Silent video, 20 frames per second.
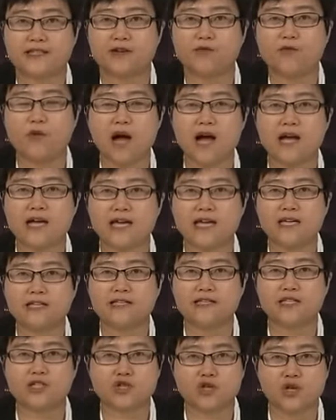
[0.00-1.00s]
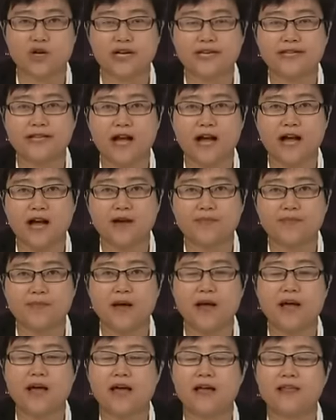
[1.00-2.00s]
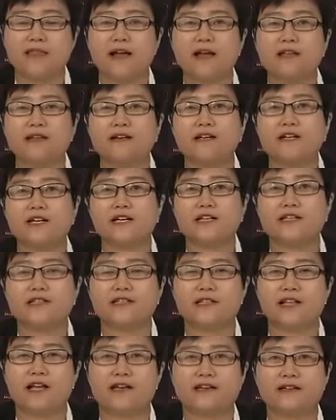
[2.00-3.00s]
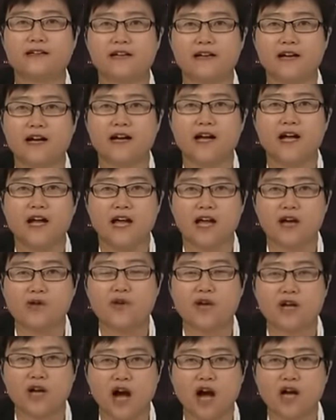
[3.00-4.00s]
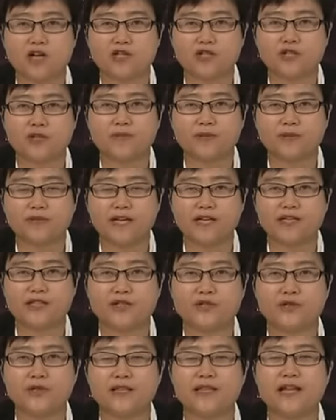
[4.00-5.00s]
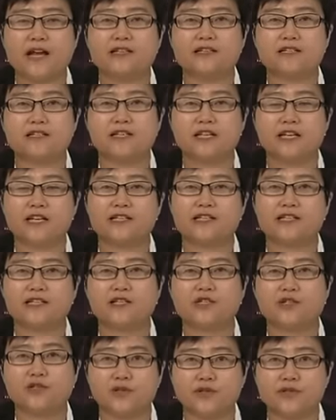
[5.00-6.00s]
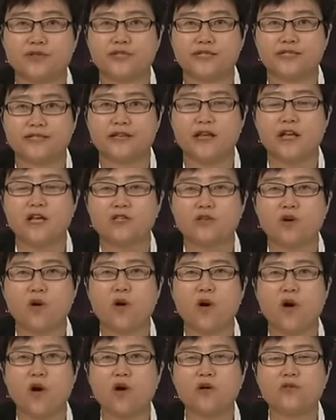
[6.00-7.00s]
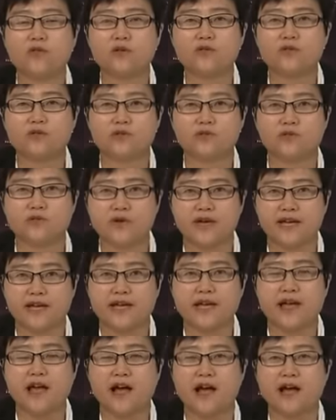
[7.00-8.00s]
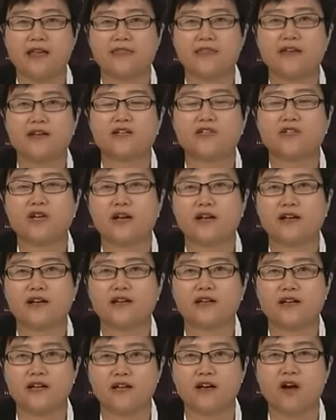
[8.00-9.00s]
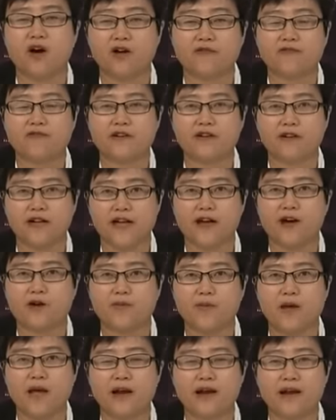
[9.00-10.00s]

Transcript: One is the trade hub, another is like agriculture potential, another is the tourists. So all those three, I think China can offer help.